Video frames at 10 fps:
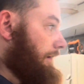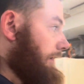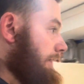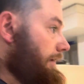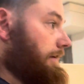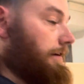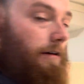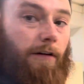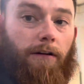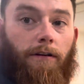And
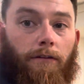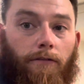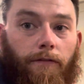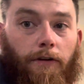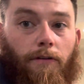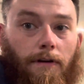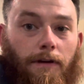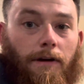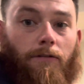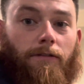they're figuring out
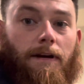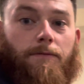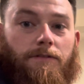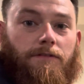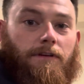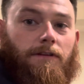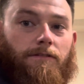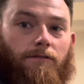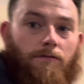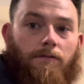countertops and sinks,
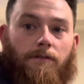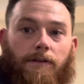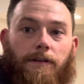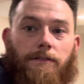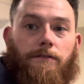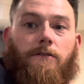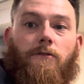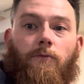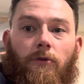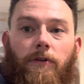so it's
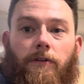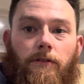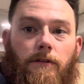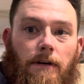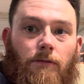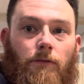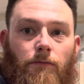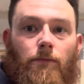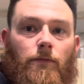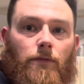going pretty good now. We're
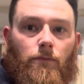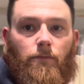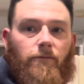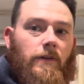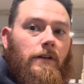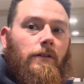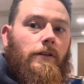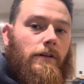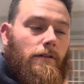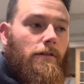
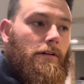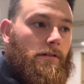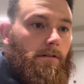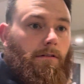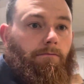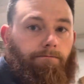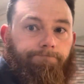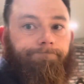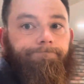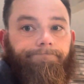finally in like I
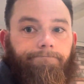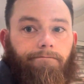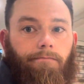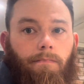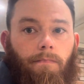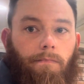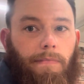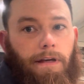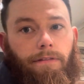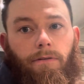
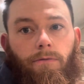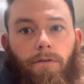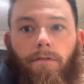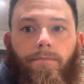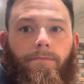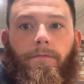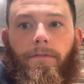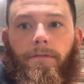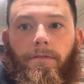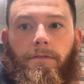think we're
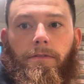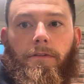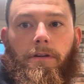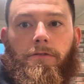done